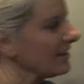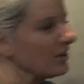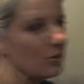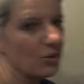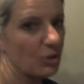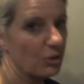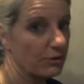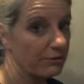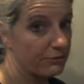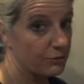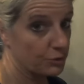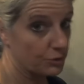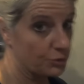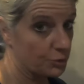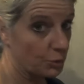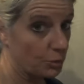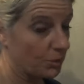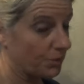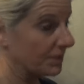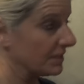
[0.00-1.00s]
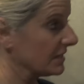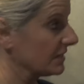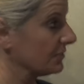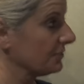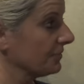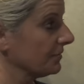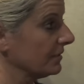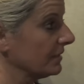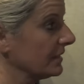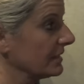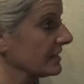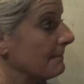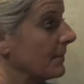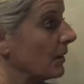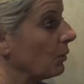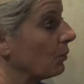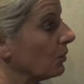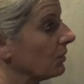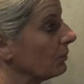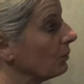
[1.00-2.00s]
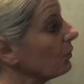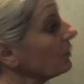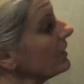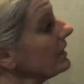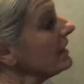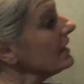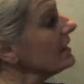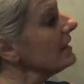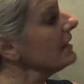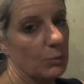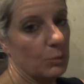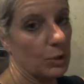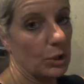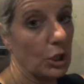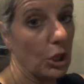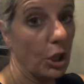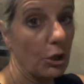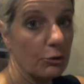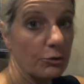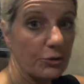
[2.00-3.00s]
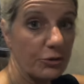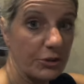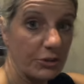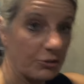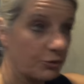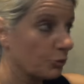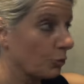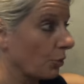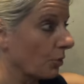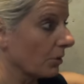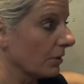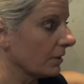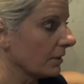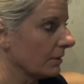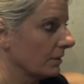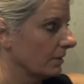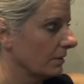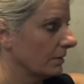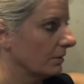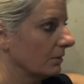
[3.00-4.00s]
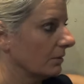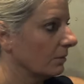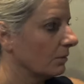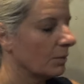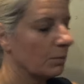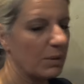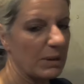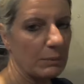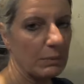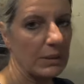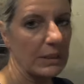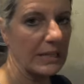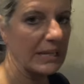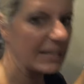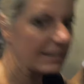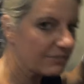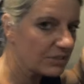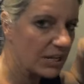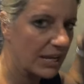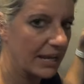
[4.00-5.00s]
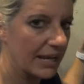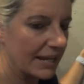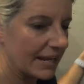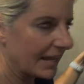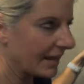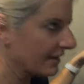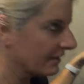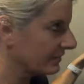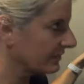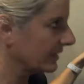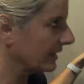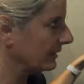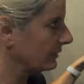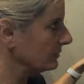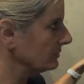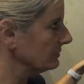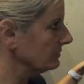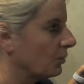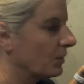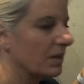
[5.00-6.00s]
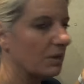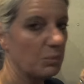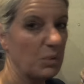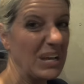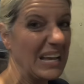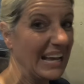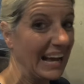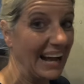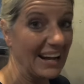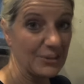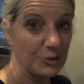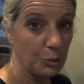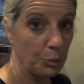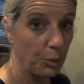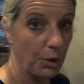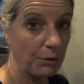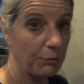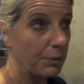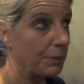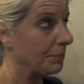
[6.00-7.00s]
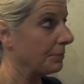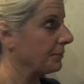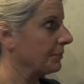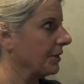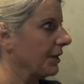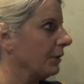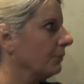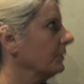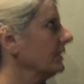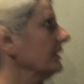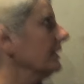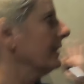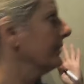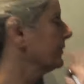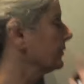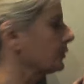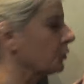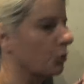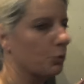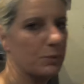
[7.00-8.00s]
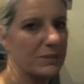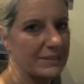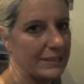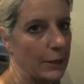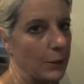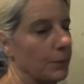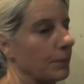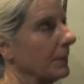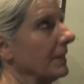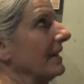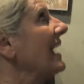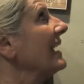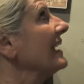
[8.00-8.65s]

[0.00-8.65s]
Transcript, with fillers: I don't know if your door did or not, but when we would close this door, when we would leave to head out of town, when we got to where we were going, the door was open